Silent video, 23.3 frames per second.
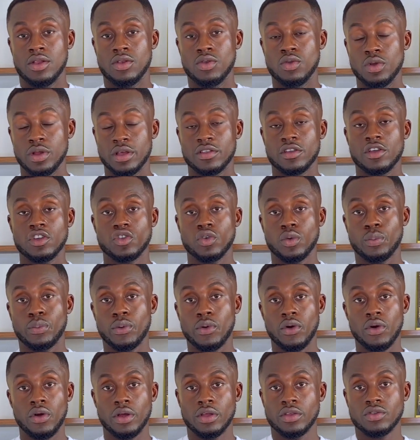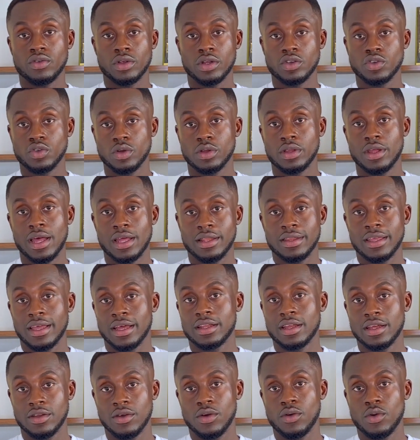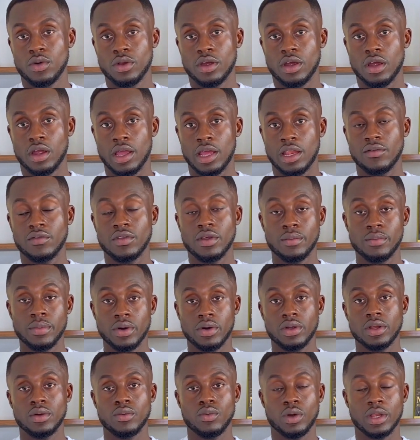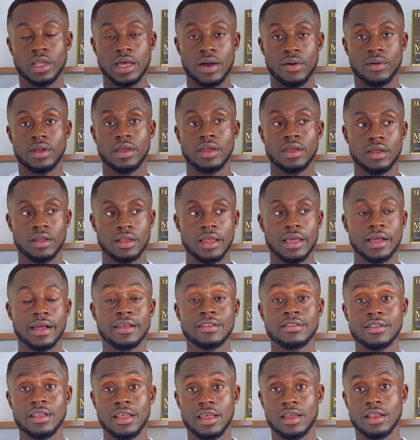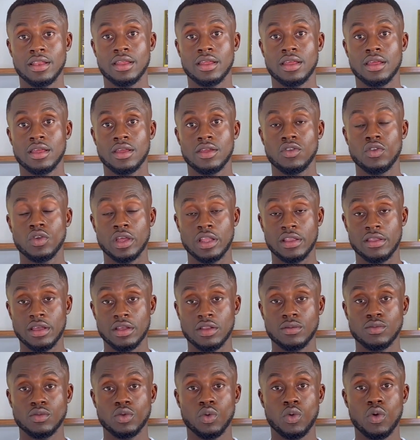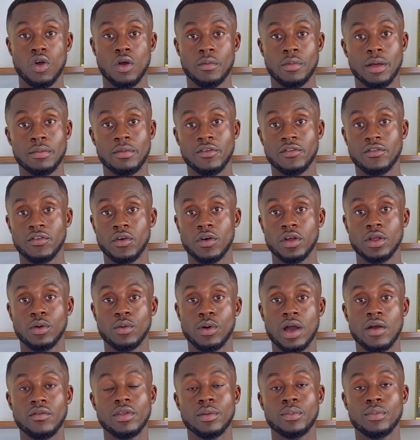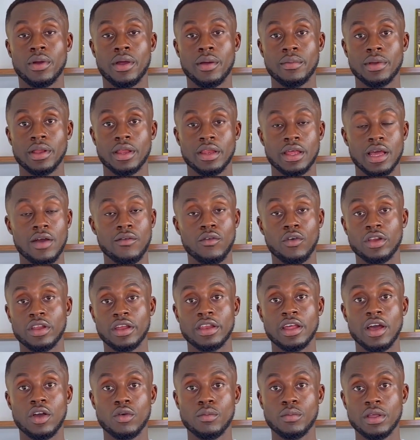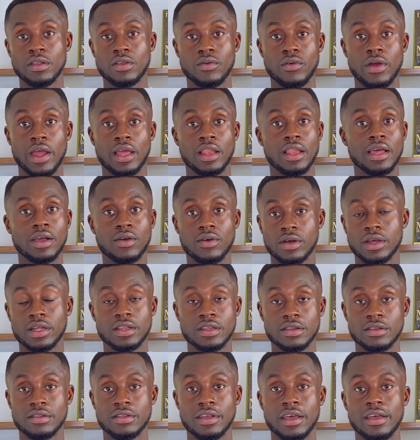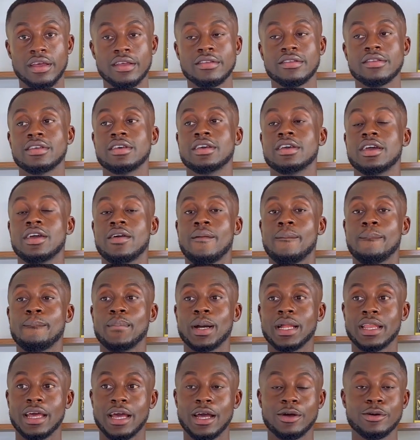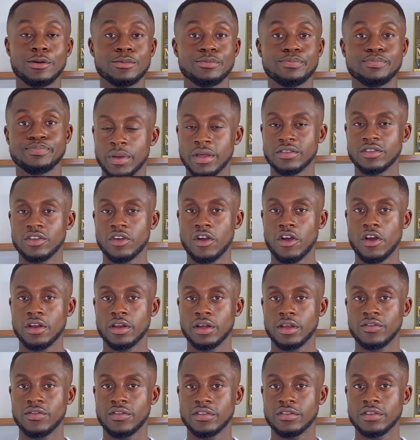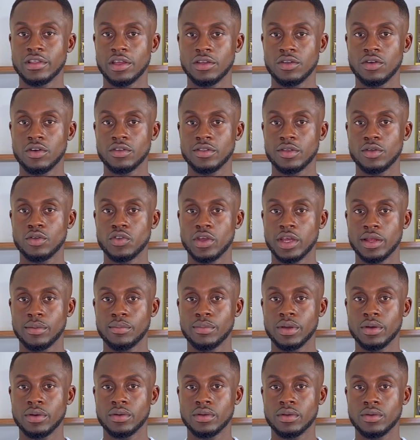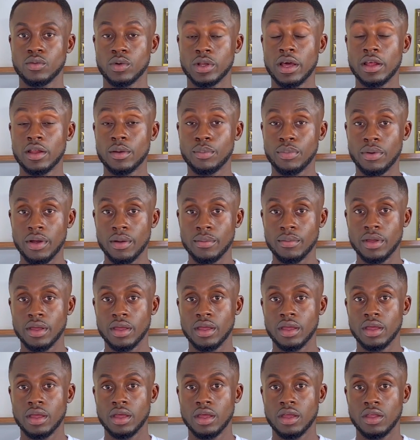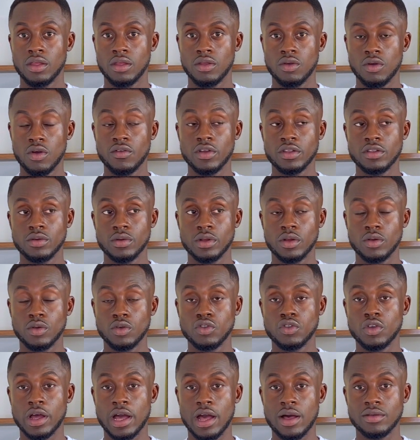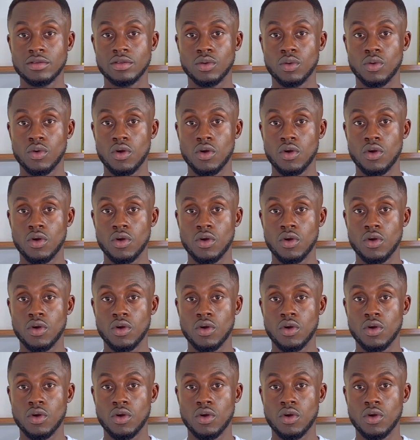do the search report, it's gonna show that they are not the owner. And if they build it without it, like I said, you can take them to court, but before they will have the permit and they have all their documents, right? Like, okay, this, But now it makes it harder if it's not yours and you're trying to build. Without a permit, you're obviously going to lose your house in